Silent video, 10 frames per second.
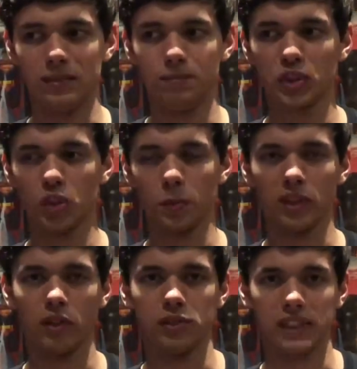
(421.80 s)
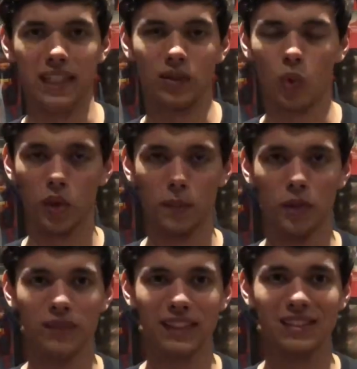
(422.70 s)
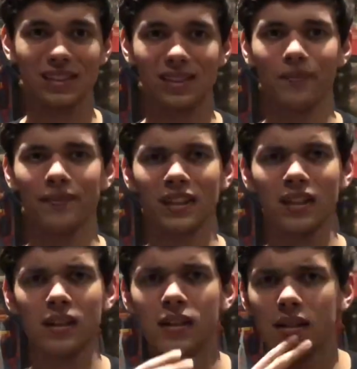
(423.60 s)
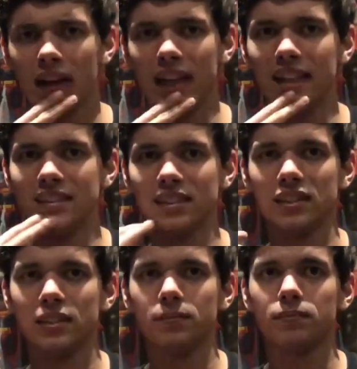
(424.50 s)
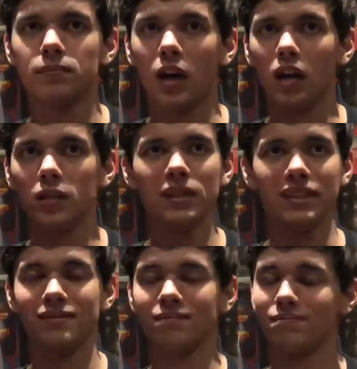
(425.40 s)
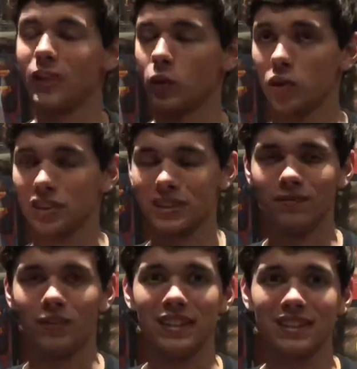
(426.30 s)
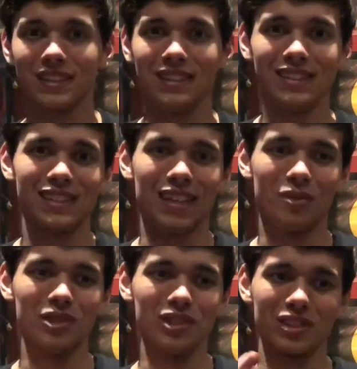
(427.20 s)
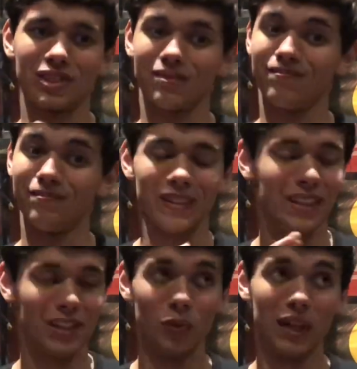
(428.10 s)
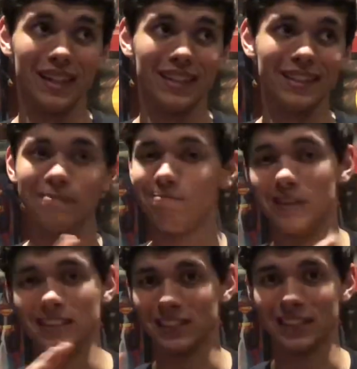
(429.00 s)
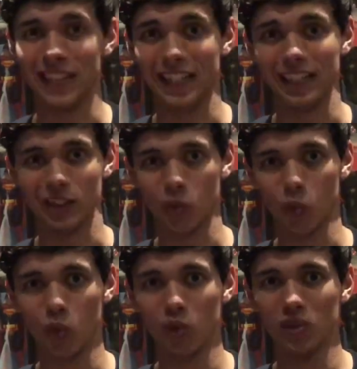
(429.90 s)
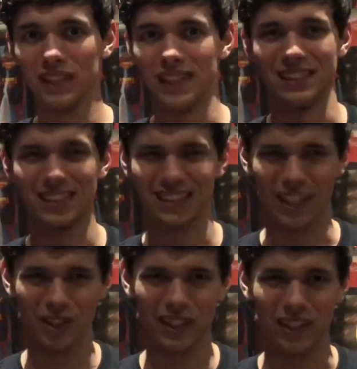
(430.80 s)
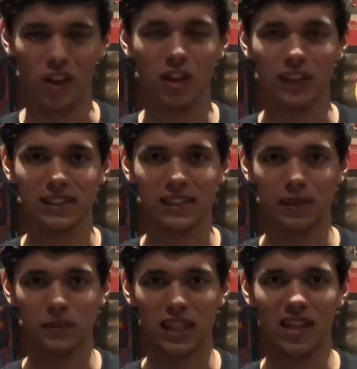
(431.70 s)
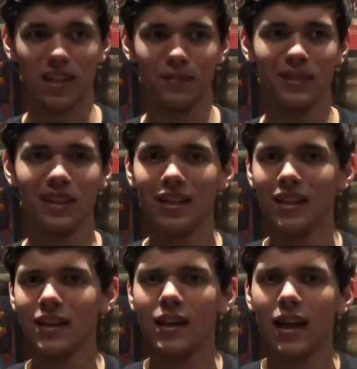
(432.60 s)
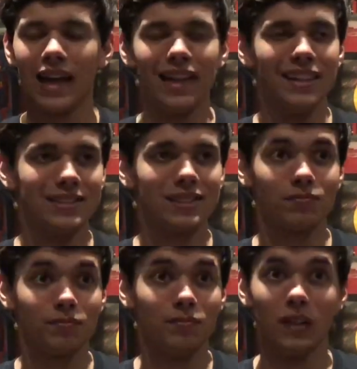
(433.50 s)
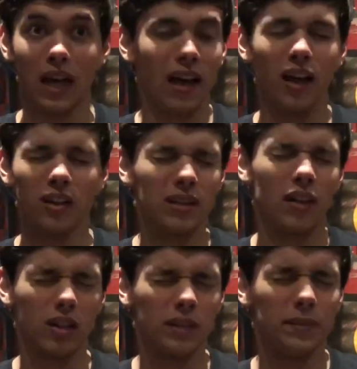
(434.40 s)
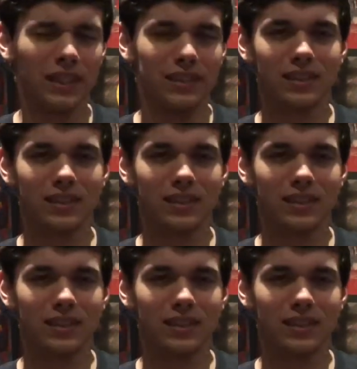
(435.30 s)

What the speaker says: superheroes and horror movies. And I'll admit, there were some fight scenes that were just, in a way, insane and cool and scary all at the same time. And I'll admit,